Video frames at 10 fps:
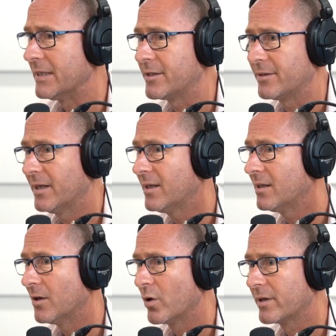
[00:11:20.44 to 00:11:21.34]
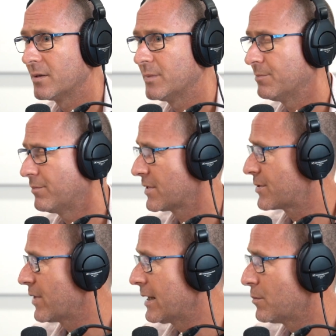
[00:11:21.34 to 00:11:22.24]
beach, yeah. yeah. Or you're going to be yeah.
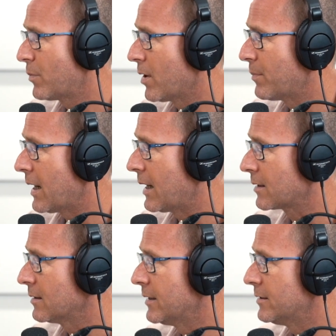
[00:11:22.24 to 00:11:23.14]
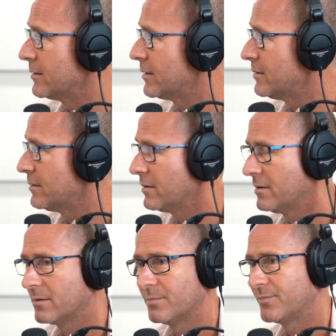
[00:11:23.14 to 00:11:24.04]
surrounded by parkland yeah. and
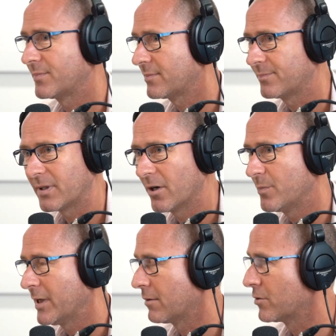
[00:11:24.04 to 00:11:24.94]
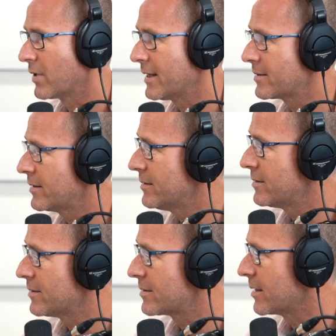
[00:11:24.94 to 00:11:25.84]
you're going to be able to raise kids
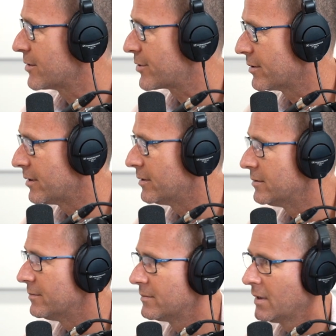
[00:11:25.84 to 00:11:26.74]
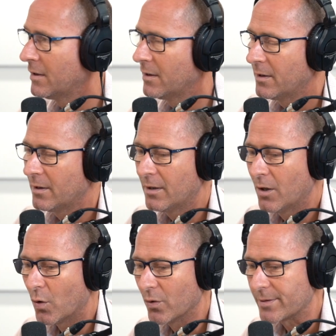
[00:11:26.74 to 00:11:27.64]
in sunshine and mm.
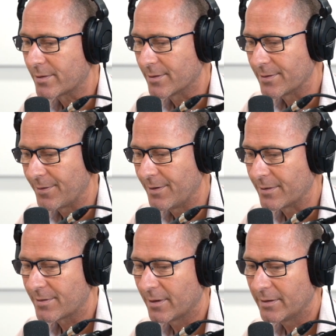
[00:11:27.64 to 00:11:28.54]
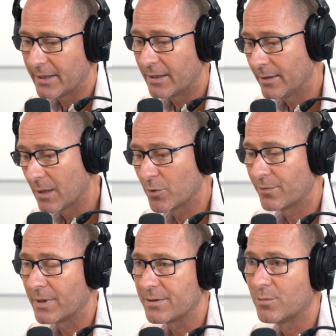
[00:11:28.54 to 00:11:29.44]
all those kinds of things. So, yeah, a number of
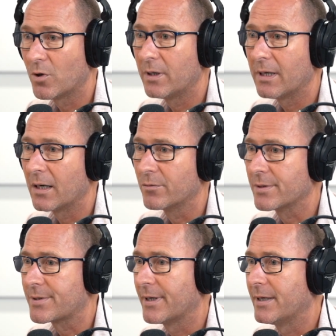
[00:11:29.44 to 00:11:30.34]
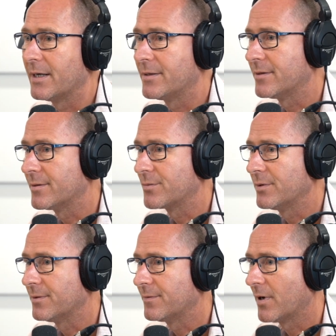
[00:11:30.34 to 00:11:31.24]
friends of mine are real estate agents
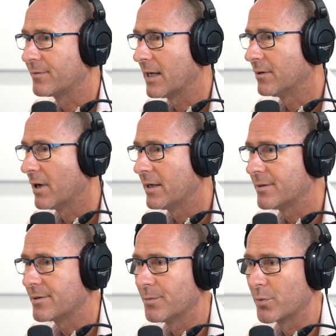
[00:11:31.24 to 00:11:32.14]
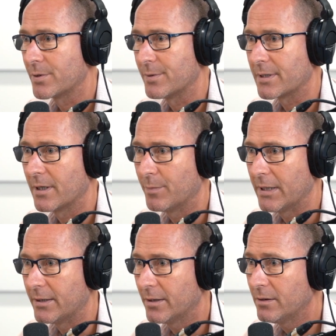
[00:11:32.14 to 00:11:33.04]
within a 5K radius of the Brisbane
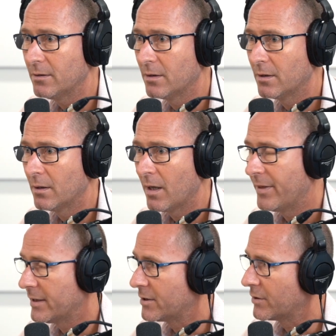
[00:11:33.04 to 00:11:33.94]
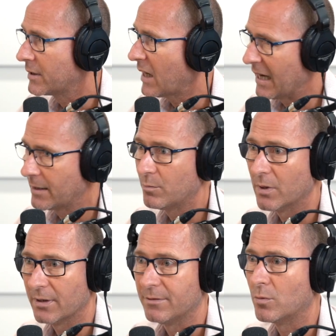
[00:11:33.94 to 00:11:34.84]
CBD. They're doing
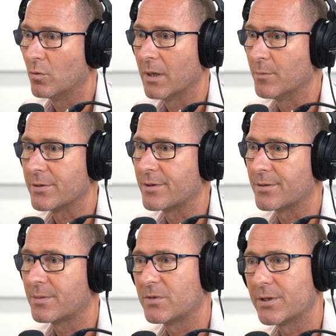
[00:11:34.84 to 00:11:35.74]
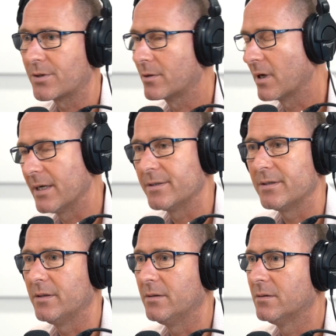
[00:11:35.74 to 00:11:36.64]
unbelievable numbers, just, just
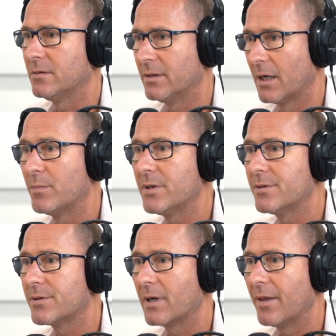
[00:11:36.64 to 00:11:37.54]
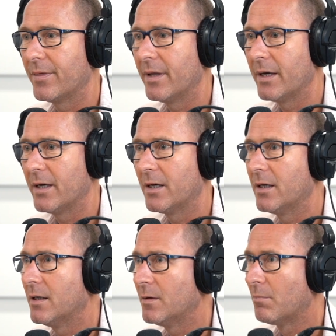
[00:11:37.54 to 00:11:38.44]
crazy numbers.
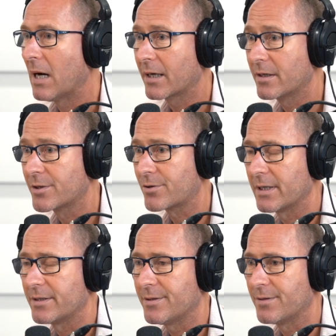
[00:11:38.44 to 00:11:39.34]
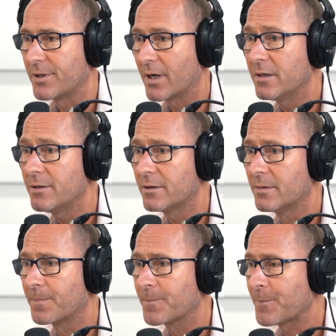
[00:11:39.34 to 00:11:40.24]
Their marketing strategies have changed.
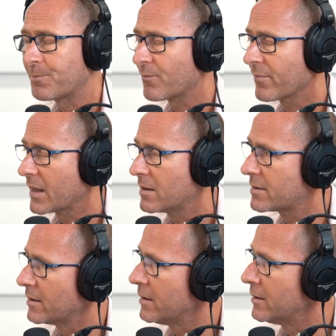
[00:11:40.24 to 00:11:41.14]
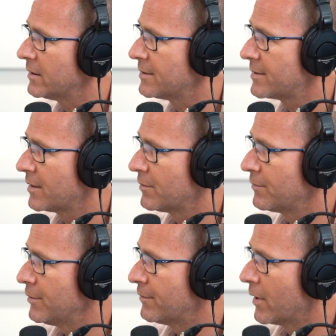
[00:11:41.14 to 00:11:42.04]
So instead of a
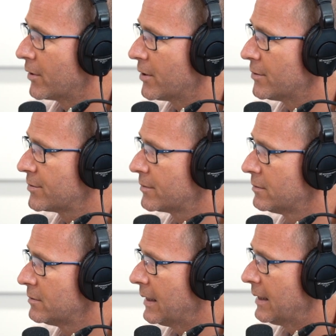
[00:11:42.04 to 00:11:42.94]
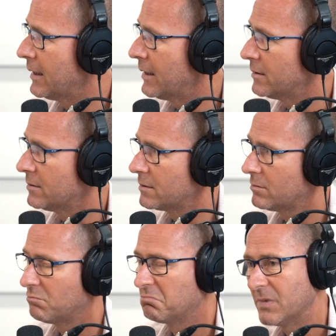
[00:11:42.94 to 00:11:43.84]
few photos and,
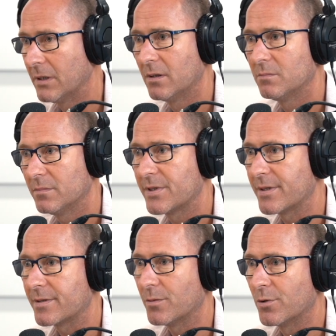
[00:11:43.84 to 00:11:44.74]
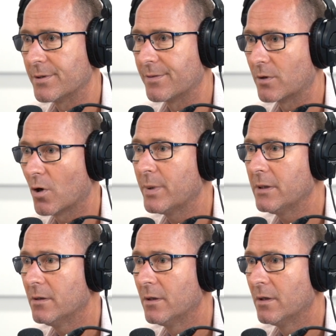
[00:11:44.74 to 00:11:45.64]
you know, 60 words of copy
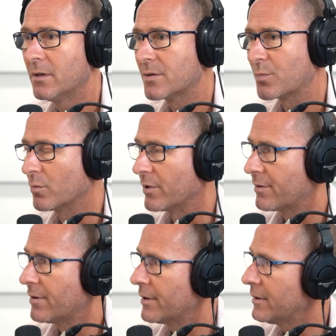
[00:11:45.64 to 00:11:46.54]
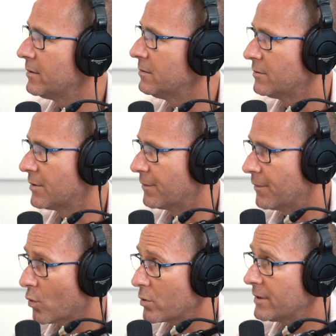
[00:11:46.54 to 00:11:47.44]
it's probably 30 to
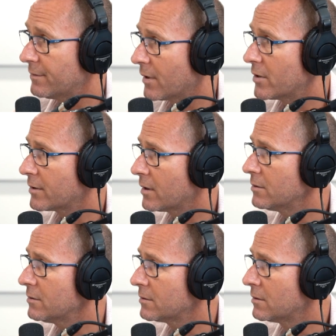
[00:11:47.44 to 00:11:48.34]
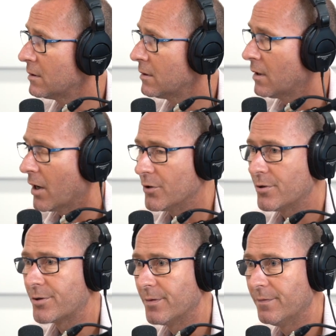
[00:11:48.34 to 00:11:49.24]
40 photos, mm. a
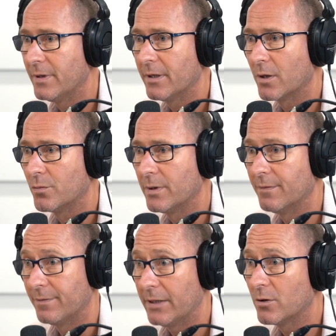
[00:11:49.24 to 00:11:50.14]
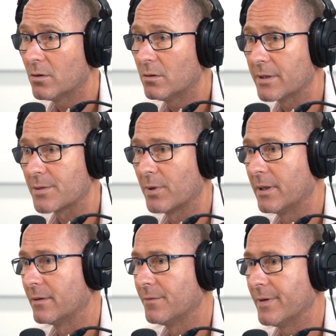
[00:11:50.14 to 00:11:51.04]
YouTube video with the vendor
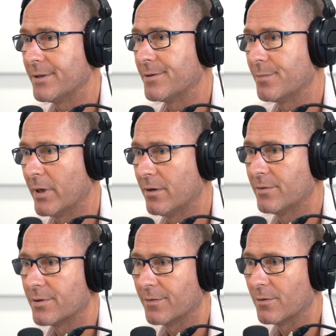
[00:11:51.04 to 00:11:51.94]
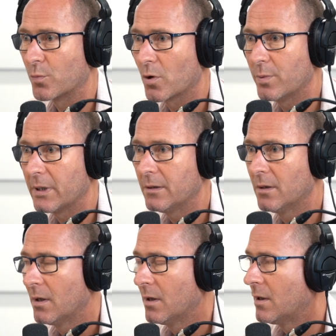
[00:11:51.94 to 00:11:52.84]
explaining the features and benefits of the property,
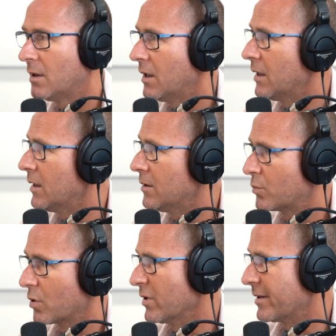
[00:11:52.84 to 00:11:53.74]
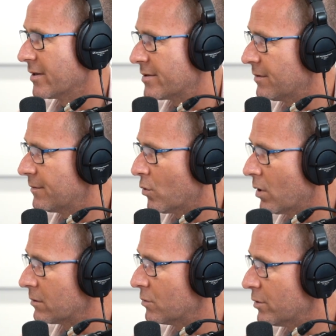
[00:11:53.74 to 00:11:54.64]
and probably closer to
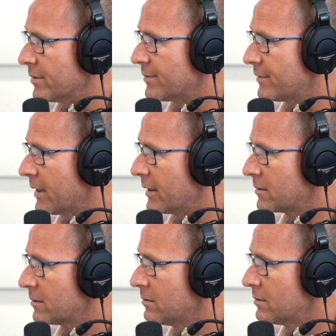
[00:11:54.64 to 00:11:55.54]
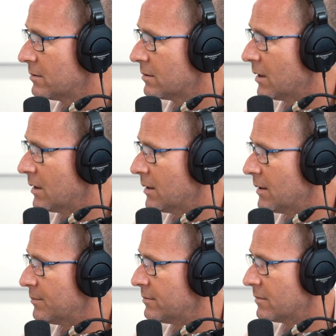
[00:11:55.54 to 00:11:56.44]
400 words of text um,
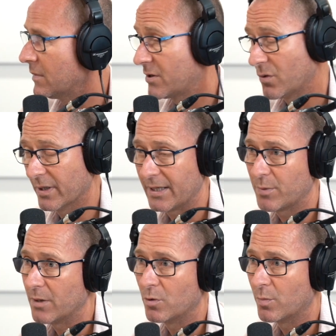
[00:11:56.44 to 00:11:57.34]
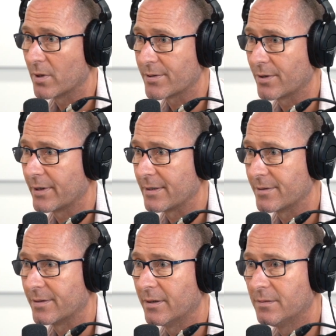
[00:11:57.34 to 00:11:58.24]
yeah. to allow people to buy sight
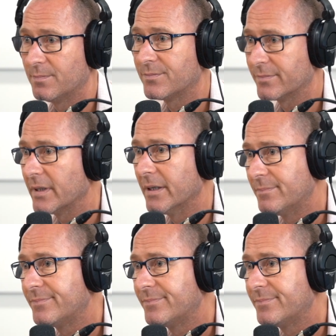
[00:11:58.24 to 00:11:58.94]
unseen. Yeah. yeah. And